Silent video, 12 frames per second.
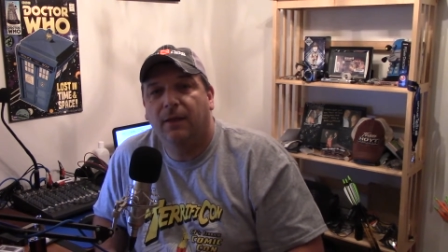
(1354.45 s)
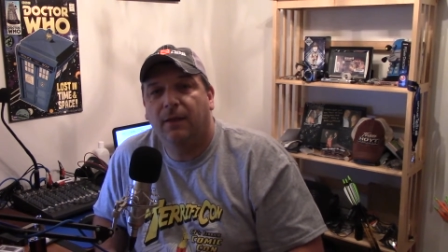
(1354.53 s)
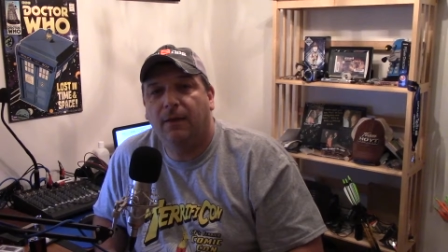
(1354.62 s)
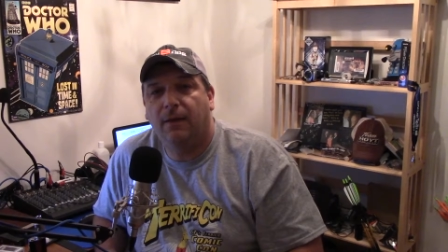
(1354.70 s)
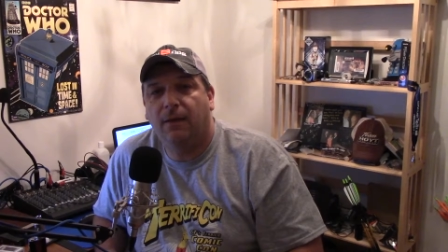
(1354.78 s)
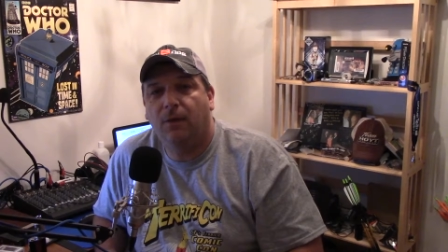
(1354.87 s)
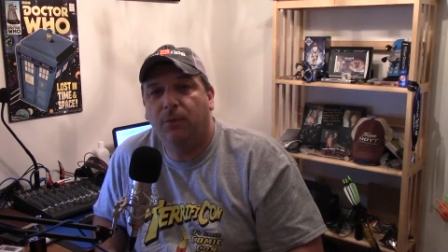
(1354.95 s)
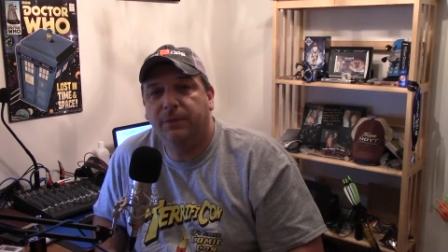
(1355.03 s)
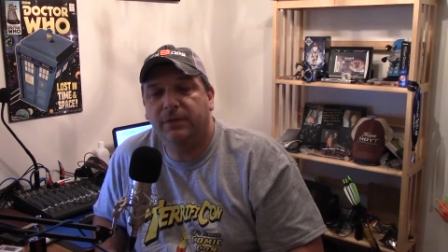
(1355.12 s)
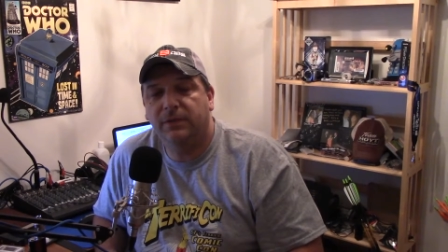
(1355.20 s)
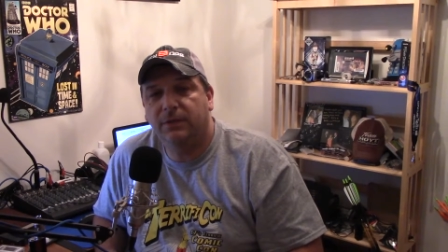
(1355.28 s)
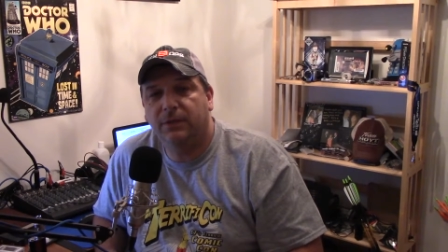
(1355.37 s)
Hope
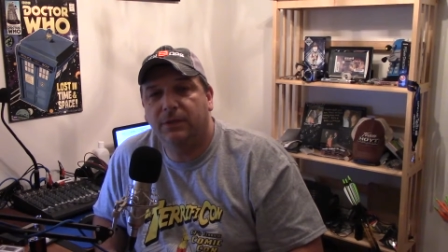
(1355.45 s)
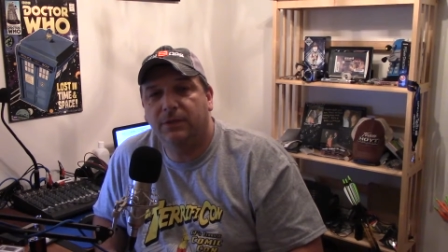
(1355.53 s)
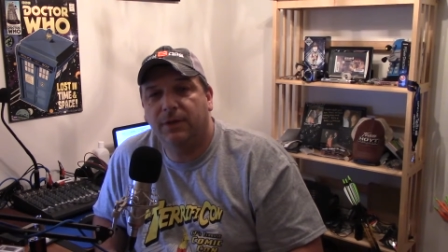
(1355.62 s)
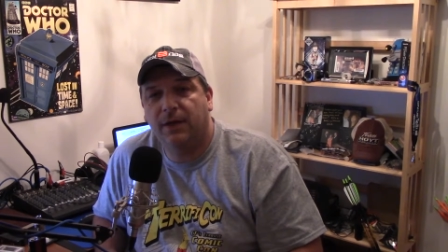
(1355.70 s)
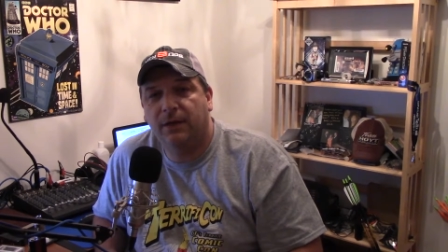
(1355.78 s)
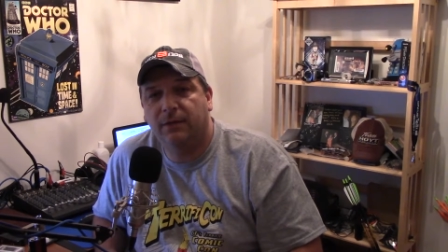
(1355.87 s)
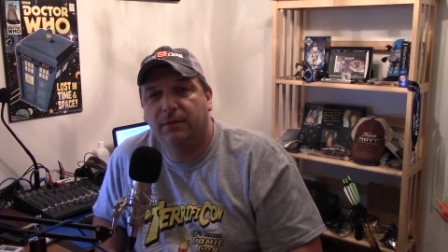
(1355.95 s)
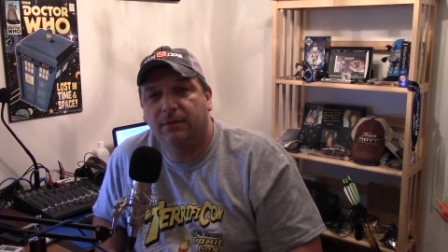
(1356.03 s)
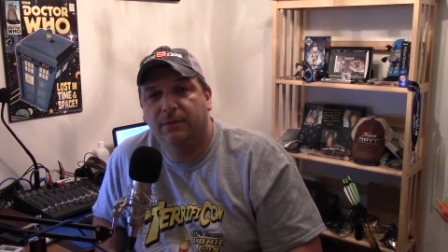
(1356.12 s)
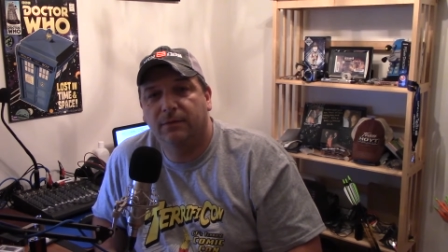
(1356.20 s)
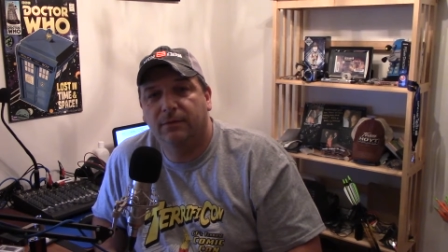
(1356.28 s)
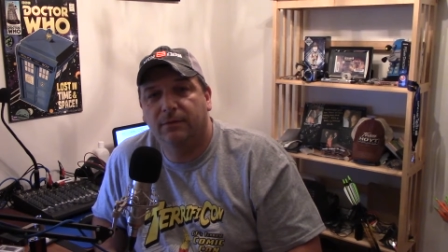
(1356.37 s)
to see you on the track
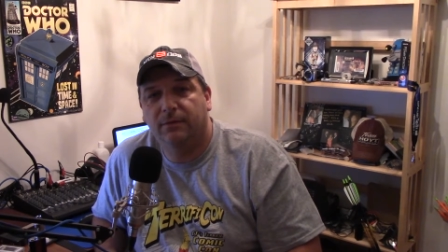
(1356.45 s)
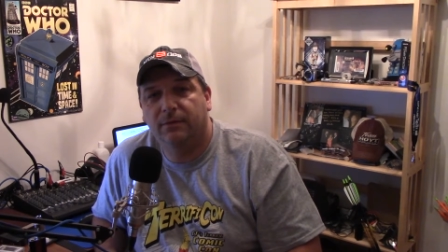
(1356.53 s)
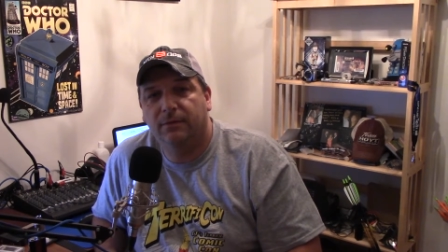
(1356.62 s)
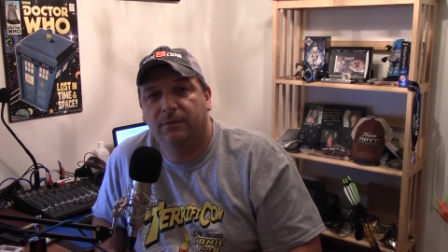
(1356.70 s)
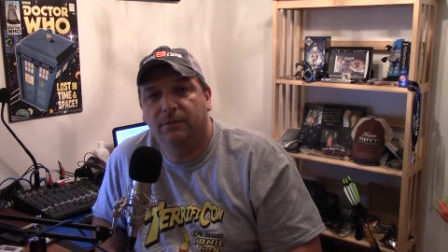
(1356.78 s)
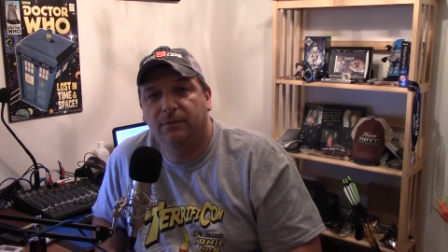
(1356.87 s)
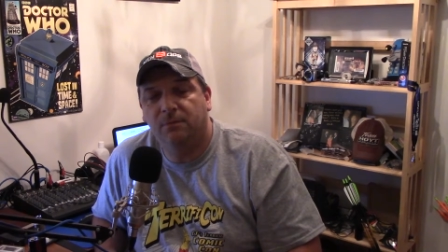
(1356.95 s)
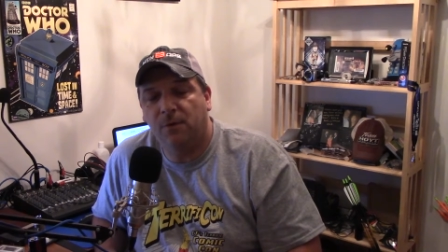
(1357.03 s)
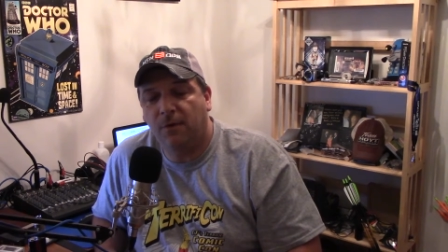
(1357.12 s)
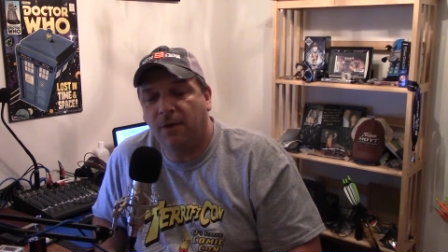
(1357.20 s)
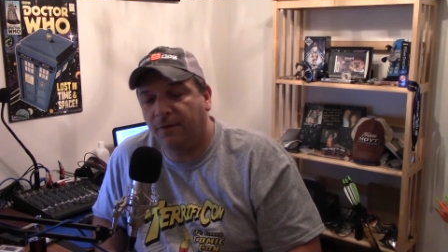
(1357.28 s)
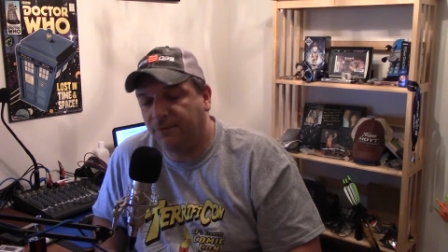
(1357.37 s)

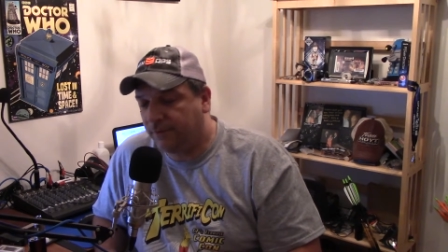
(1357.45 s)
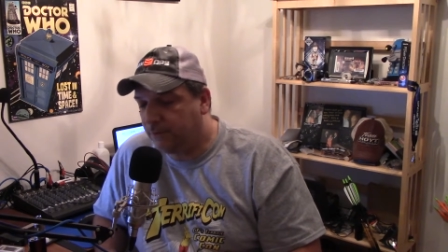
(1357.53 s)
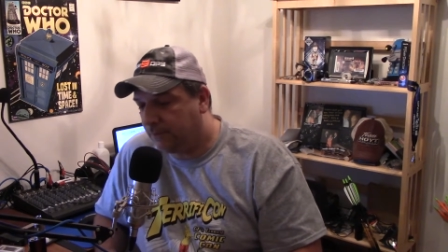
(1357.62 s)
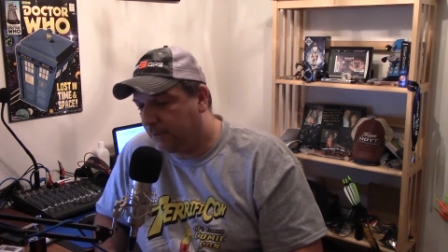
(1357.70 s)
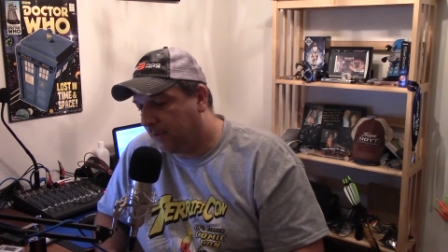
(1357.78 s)
more often.